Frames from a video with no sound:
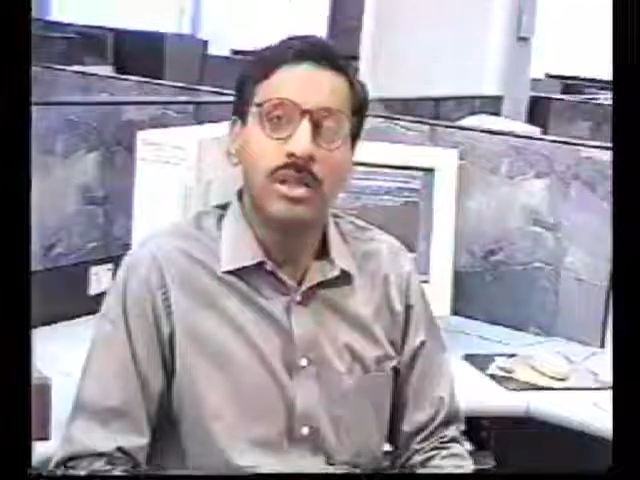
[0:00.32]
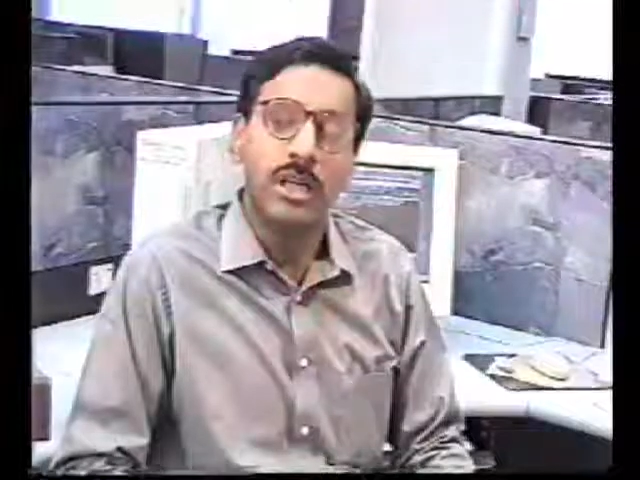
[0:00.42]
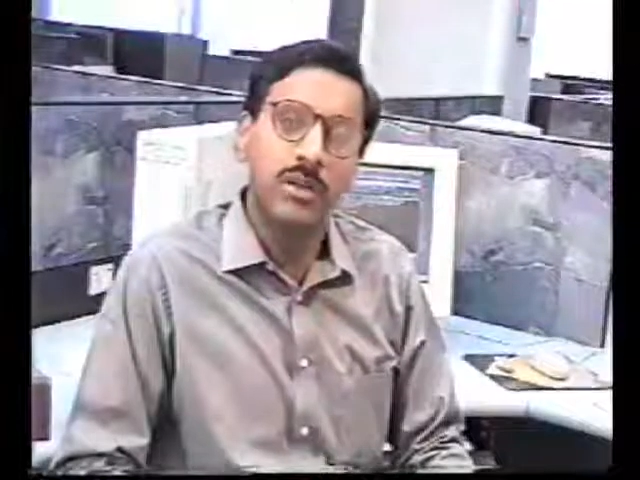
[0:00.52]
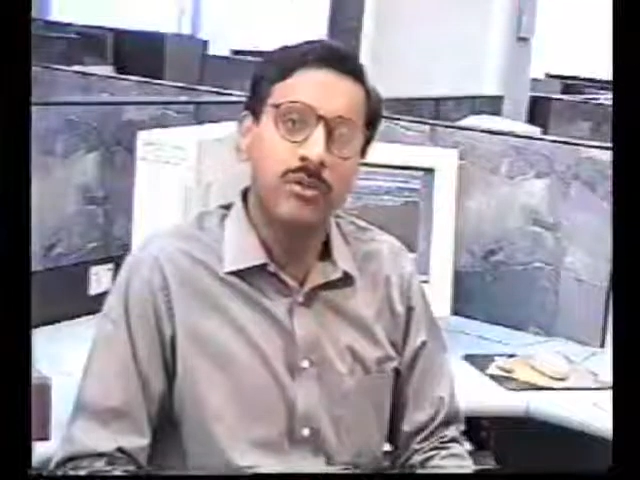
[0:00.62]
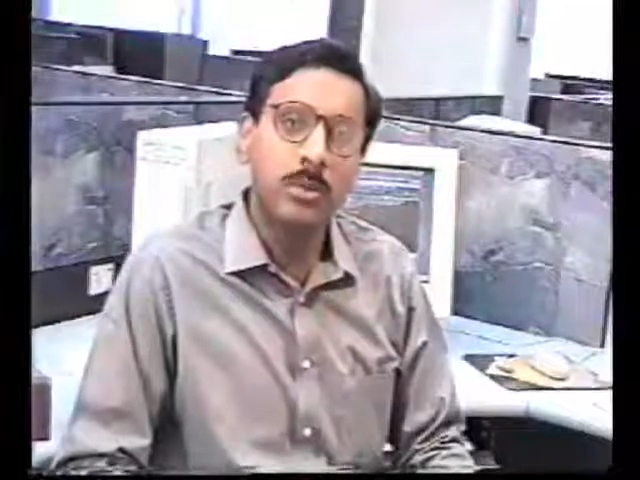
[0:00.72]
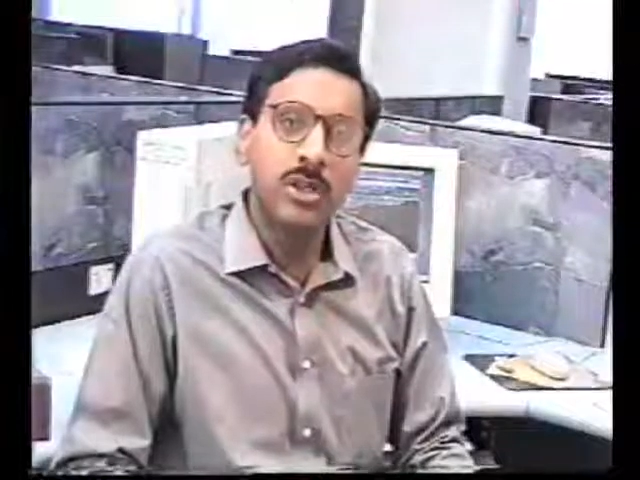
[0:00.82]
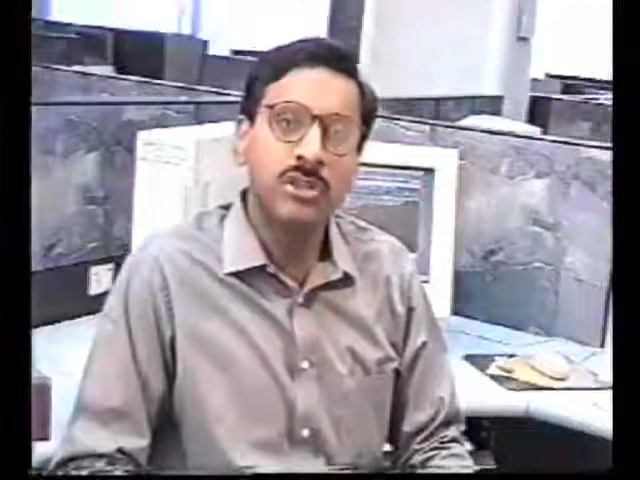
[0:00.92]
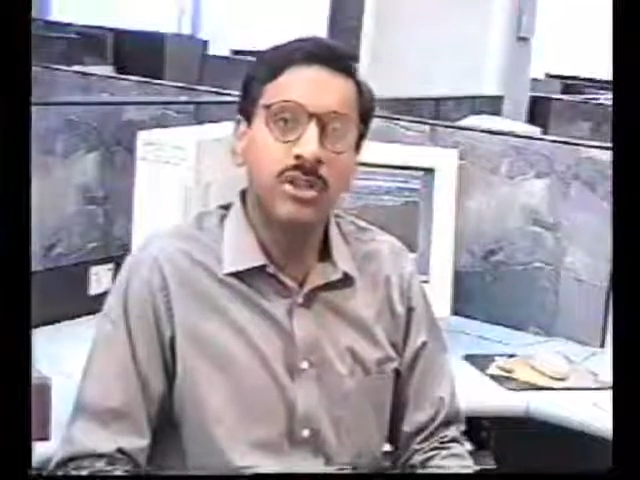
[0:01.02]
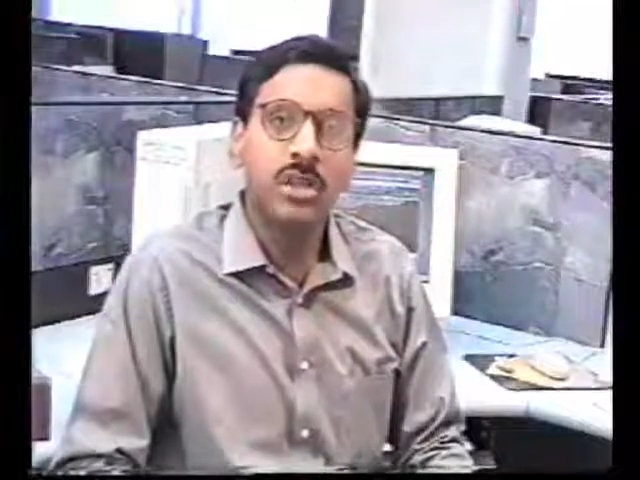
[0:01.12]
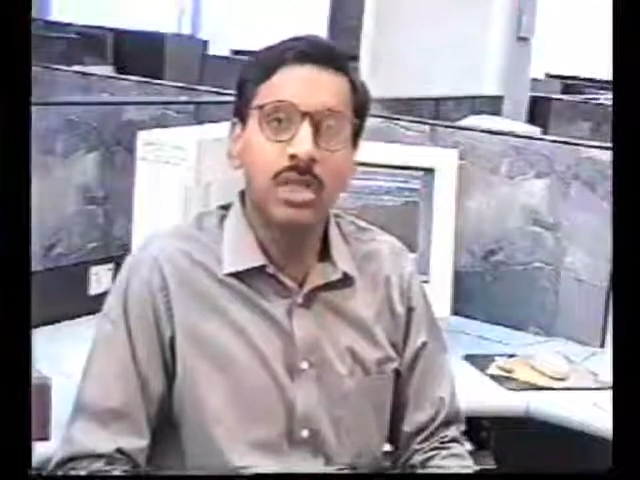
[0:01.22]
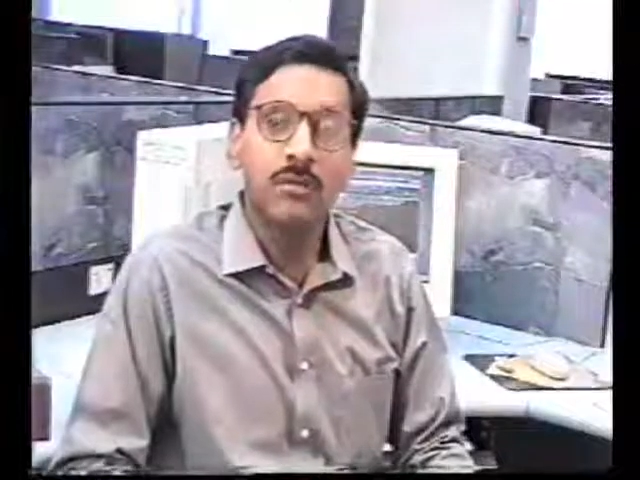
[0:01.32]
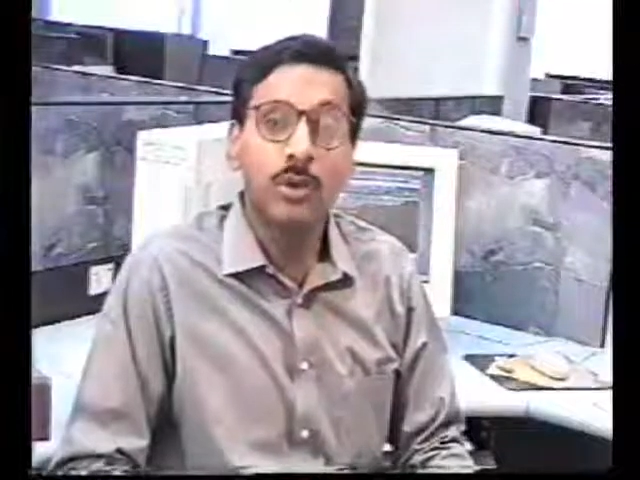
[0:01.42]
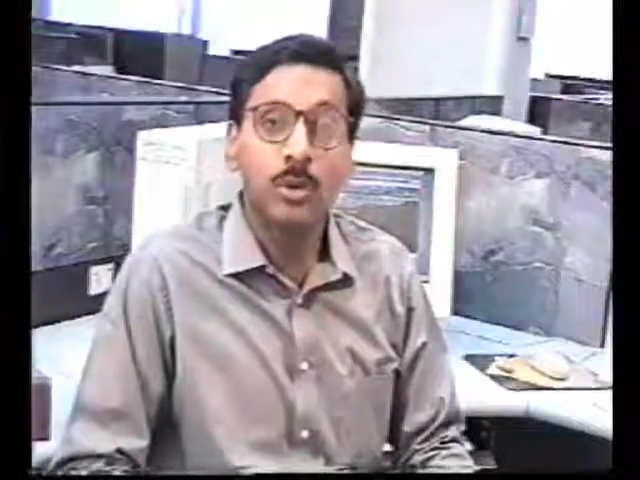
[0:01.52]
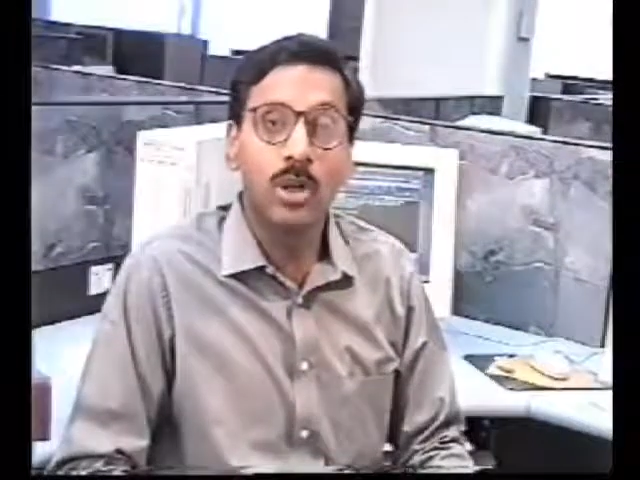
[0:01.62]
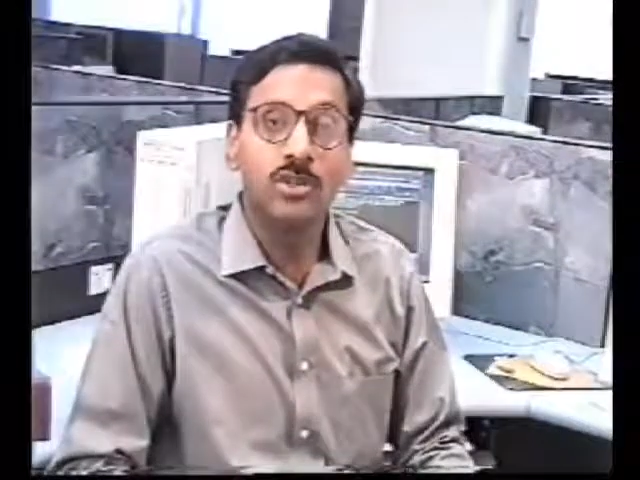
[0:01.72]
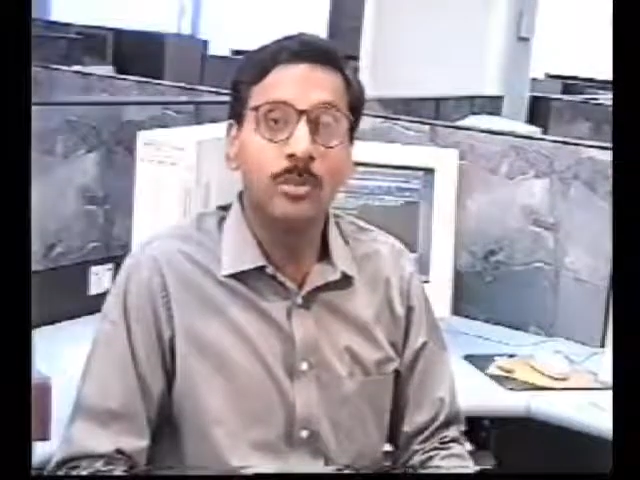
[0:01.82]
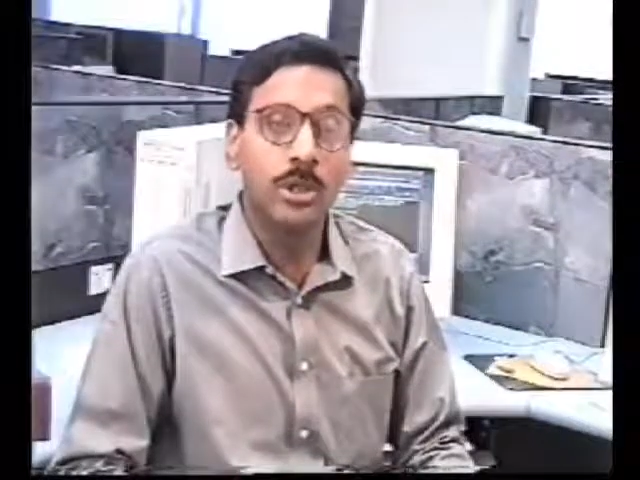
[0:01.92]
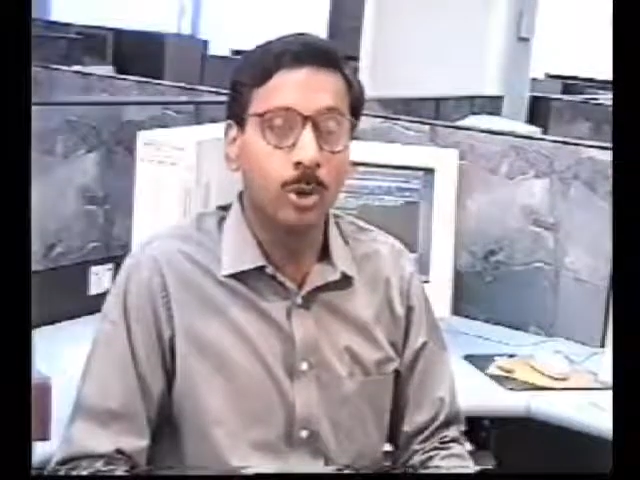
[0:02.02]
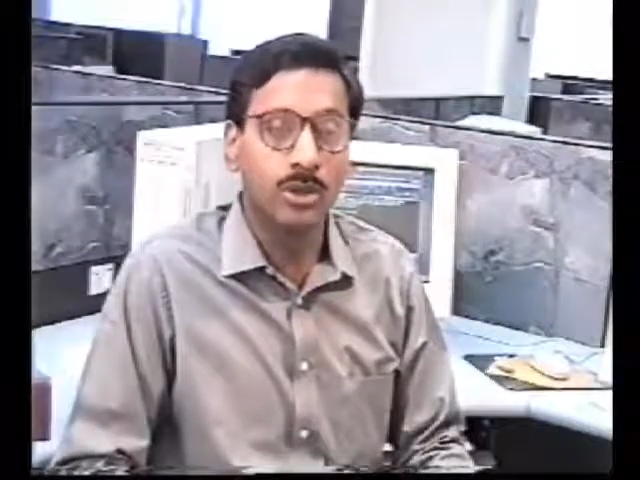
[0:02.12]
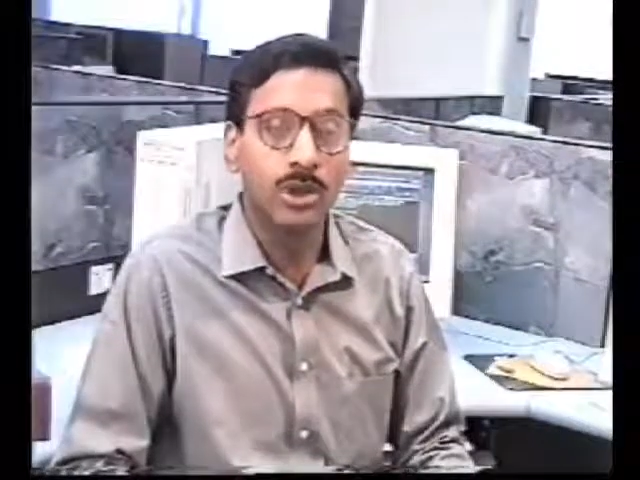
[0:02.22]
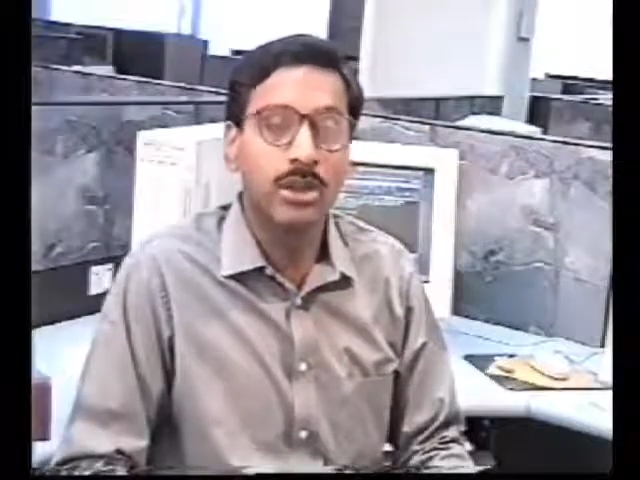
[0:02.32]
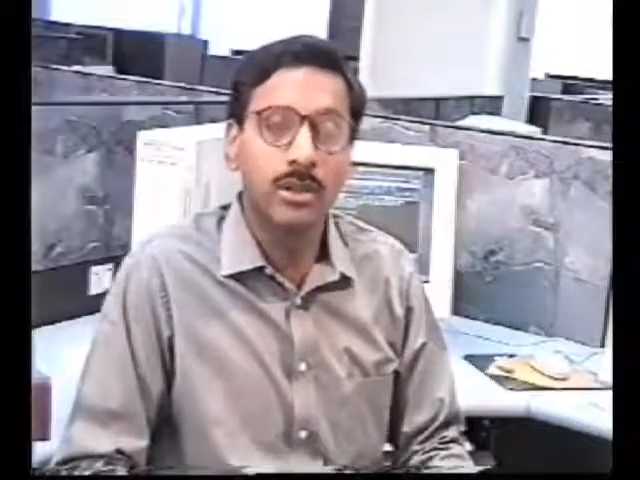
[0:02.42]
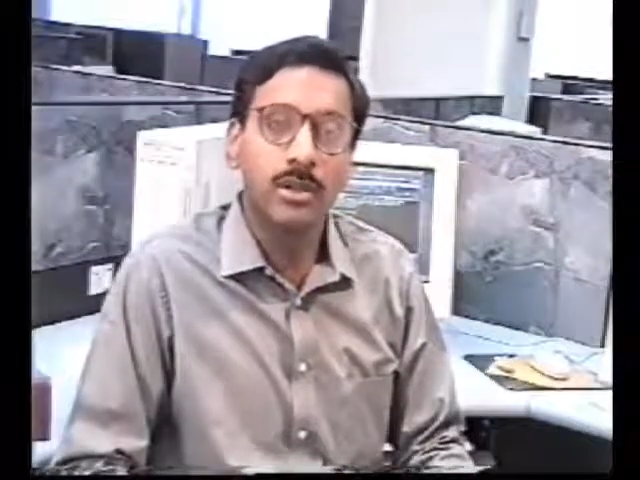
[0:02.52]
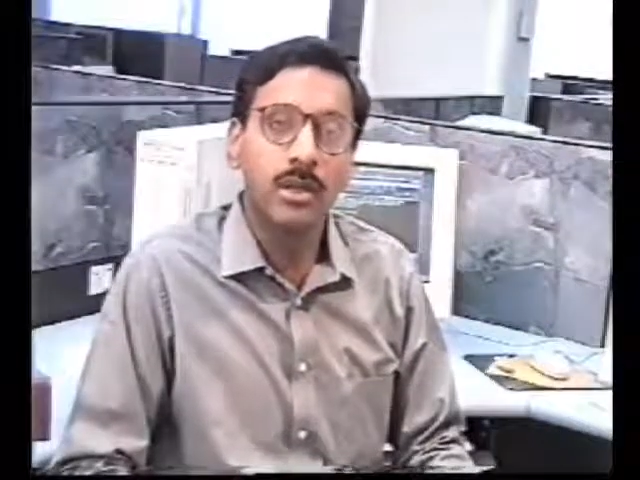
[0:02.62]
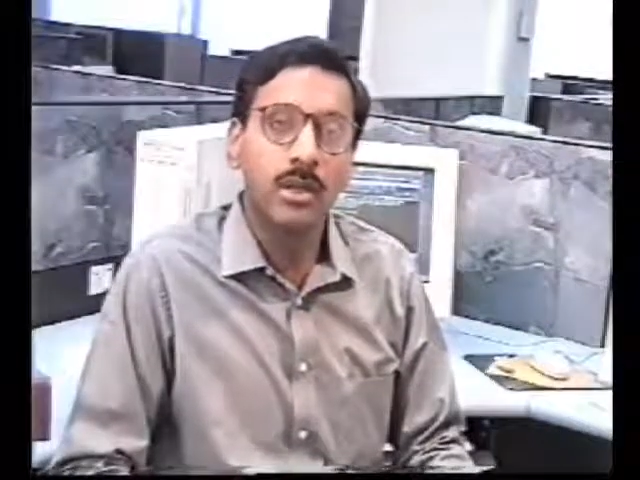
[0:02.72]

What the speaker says: The information given to us by Kochikar